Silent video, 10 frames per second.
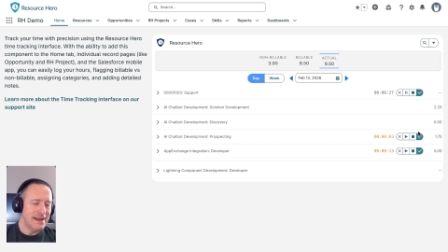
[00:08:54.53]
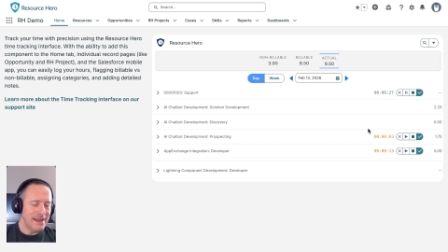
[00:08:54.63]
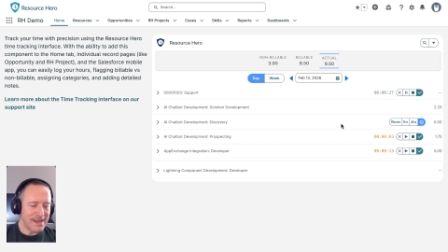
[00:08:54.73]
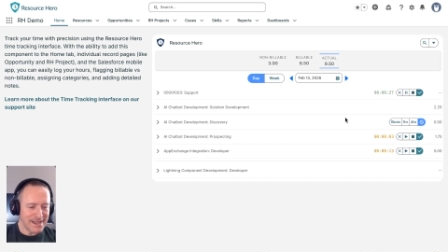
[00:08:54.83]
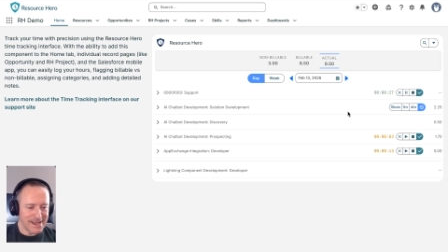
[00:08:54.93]

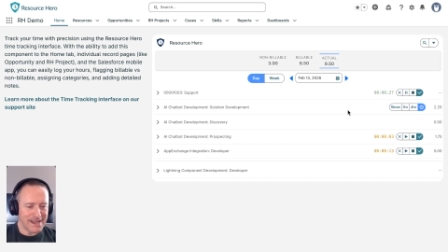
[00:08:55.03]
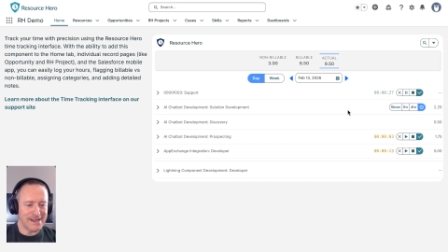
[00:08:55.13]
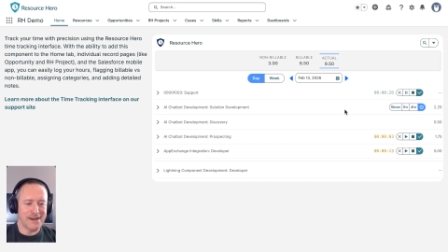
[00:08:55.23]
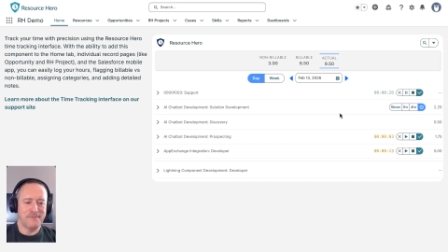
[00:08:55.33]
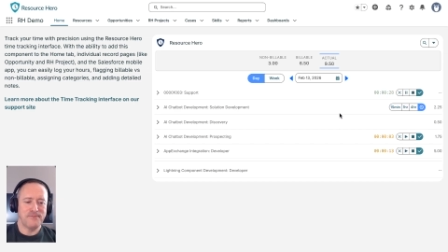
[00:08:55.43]
You get the
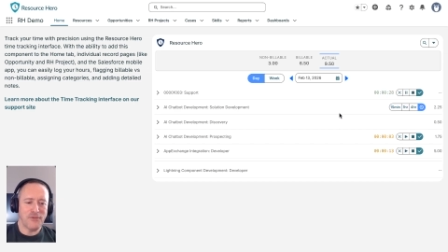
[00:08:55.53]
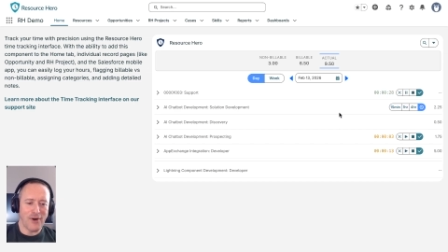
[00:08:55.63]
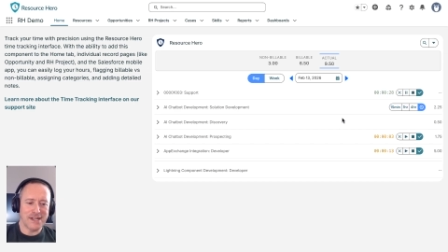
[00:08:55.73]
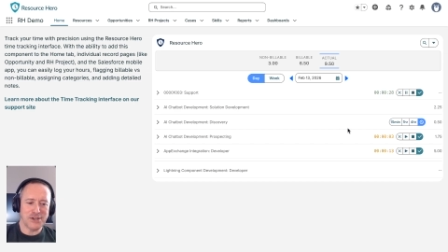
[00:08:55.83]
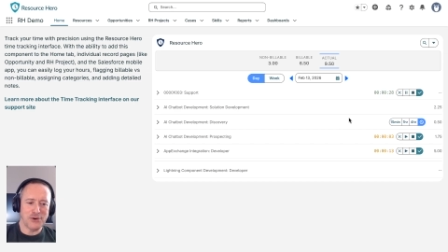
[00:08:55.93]
idea,
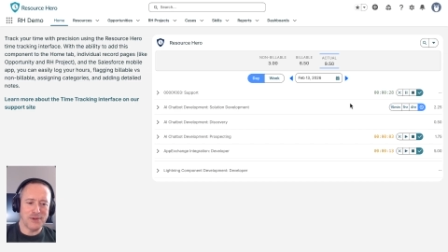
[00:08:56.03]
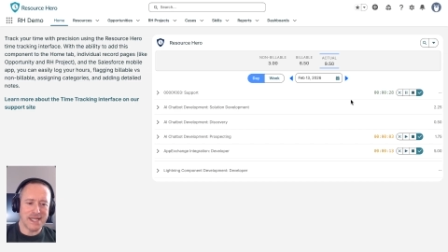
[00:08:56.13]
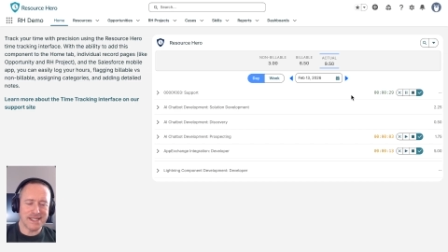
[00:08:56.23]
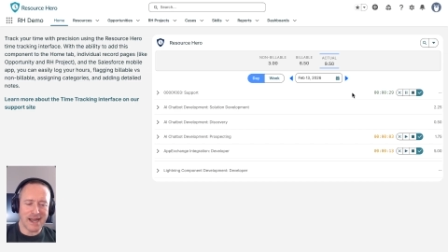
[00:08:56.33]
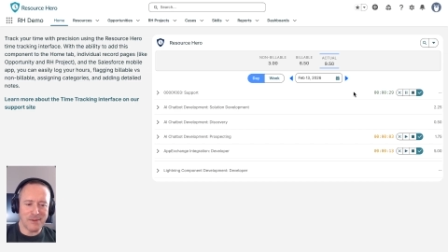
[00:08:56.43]
right? So
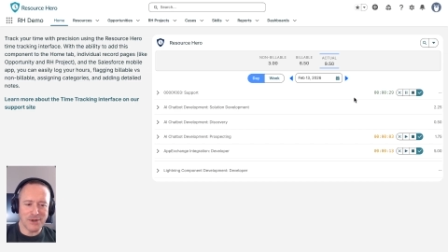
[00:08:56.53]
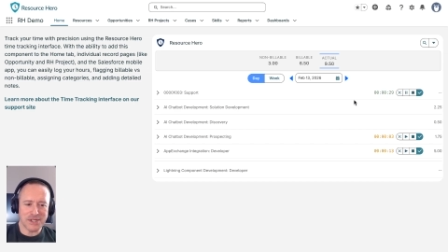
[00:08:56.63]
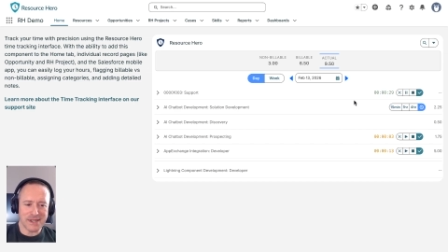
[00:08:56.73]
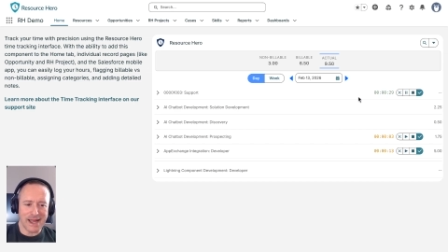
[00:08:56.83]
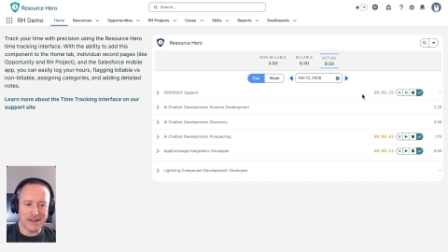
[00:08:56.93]
these
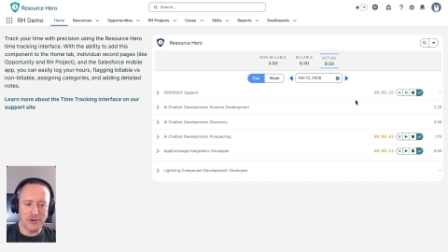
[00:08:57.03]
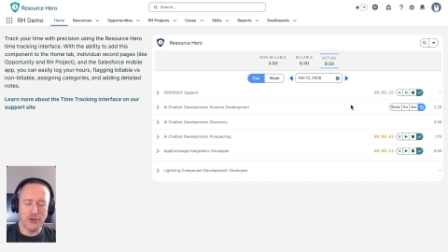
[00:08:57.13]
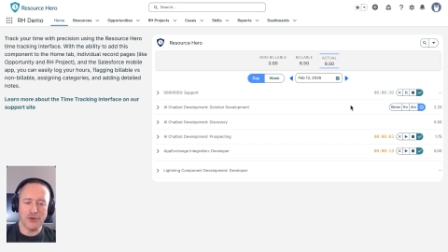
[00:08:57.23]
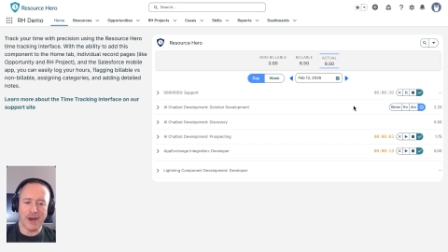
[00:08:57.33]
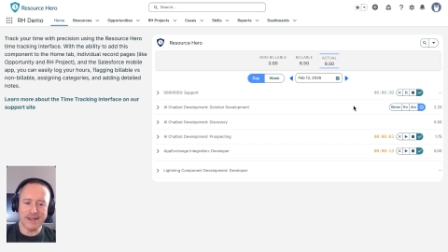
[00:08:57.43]
timers allow you
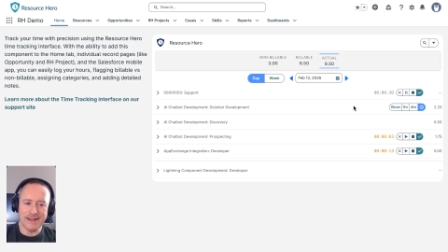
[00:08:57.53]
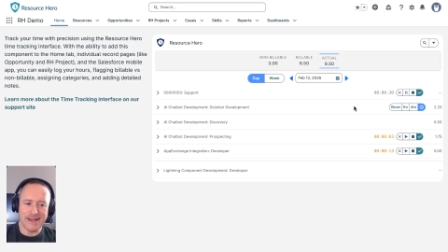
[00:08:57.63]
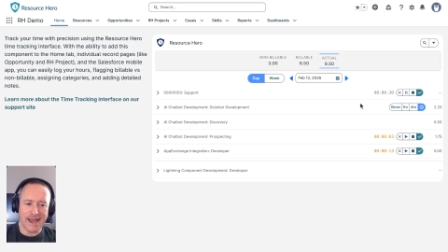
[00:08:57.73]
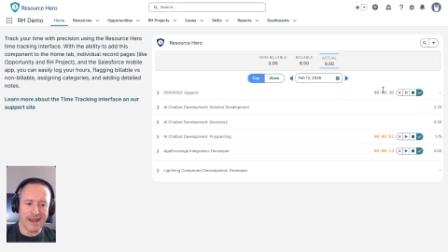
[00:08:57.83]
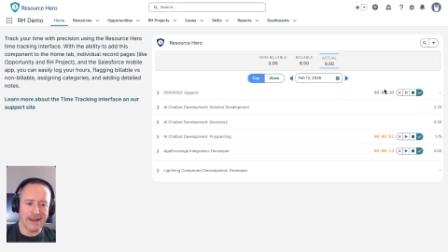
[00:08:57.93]
throughout the
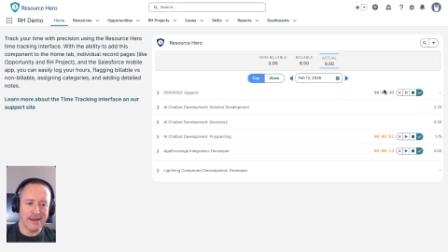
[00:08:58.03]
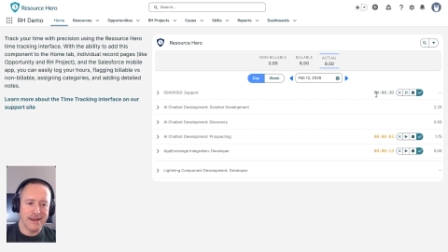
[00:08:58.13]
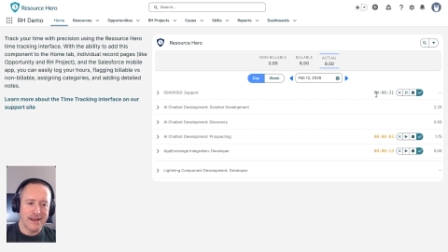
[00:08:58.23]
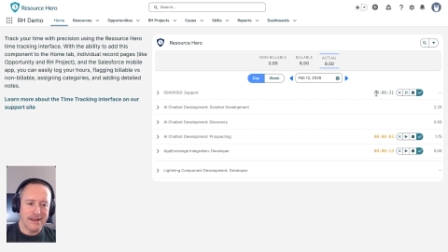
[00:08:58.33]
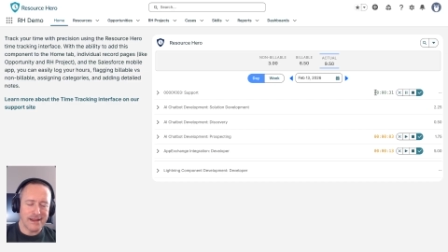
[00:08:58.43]
day
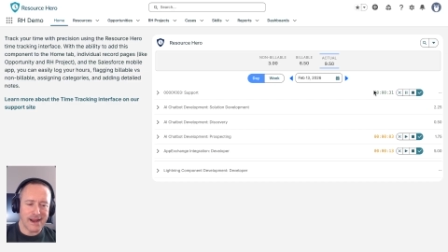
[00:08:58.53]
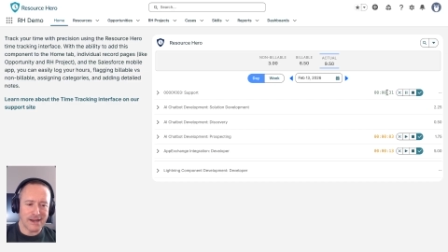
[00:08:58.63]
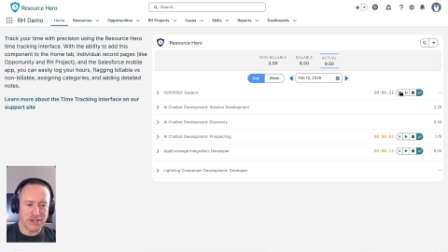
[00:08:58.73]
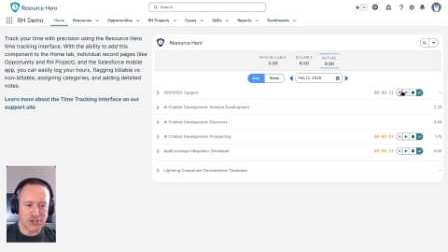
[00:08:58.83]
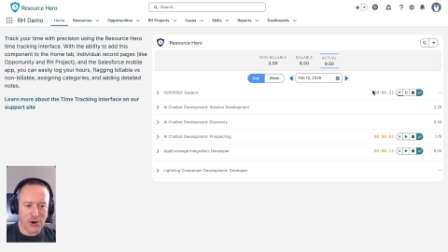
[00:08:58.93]
to
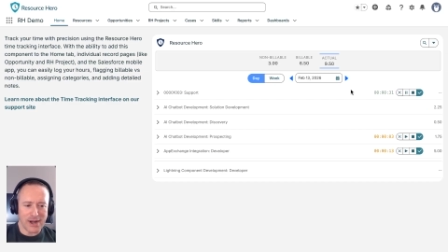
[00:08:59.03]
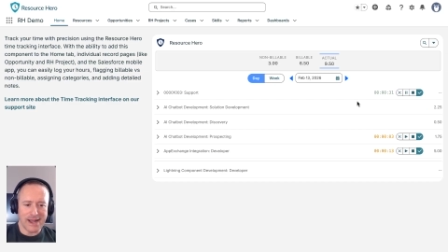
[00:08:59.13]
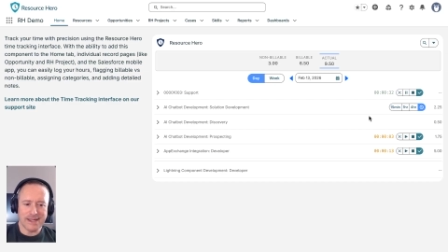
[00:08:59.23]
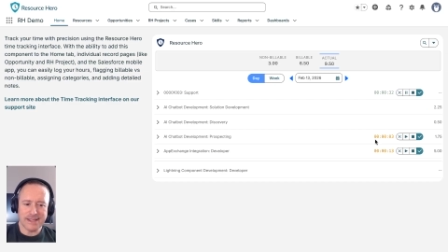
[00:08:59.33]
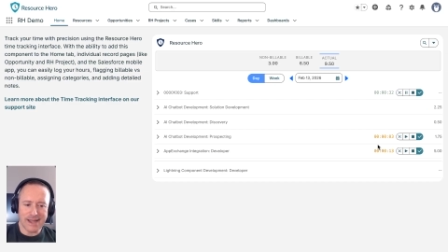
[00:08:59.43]
kind of start
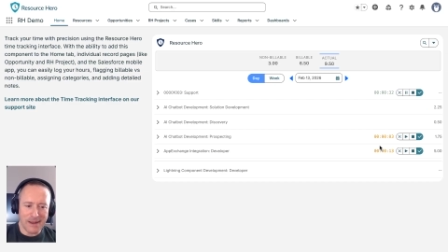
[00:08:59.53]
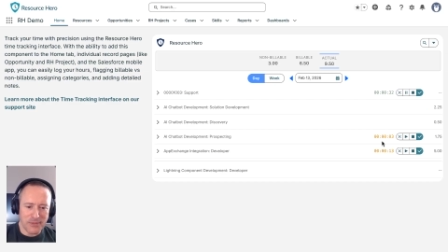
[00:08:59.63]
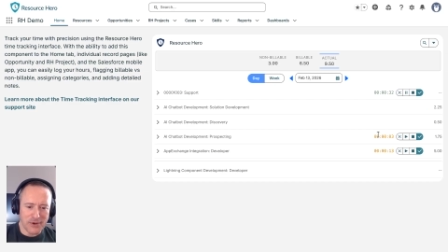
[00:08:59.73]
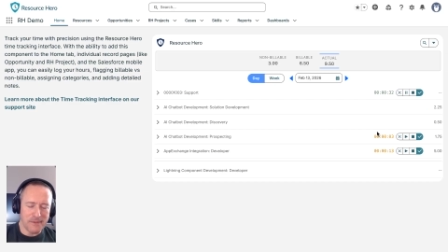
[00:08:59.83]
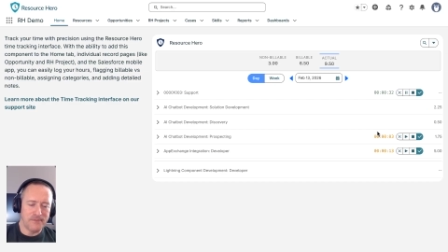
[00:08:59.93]
and stop
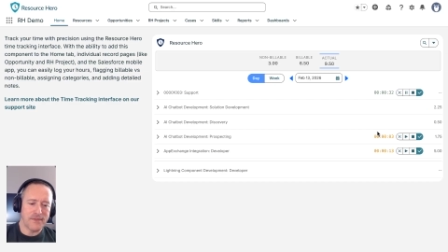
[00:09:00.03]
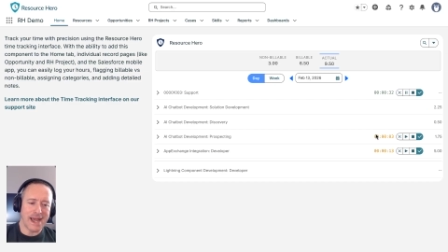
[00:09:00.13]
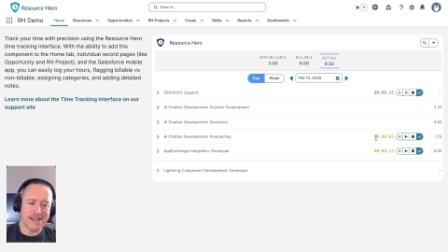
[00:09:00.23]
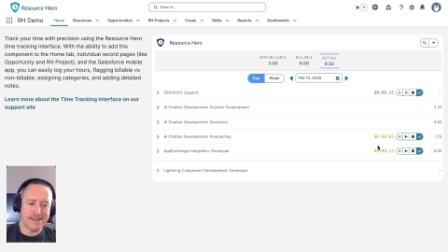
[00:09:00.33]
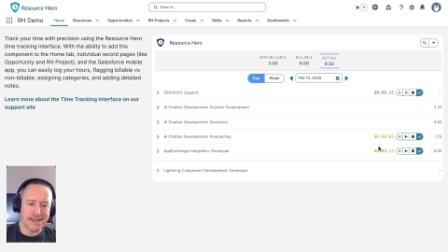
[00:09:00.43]
them
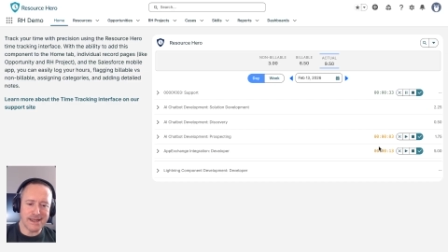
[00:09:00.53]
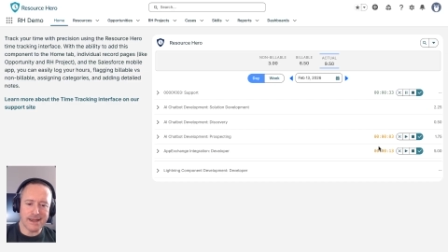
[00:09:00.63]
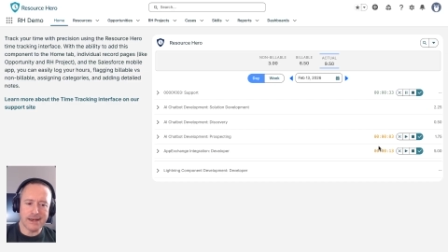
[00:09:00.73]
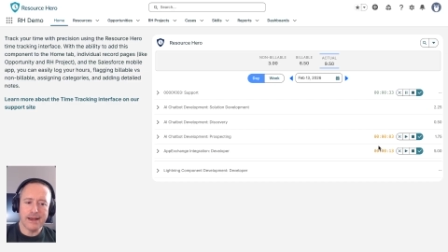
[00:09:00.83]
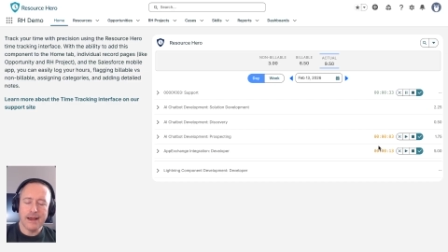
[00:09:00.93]
as
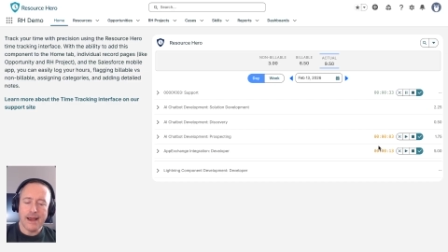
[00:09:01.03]
needed.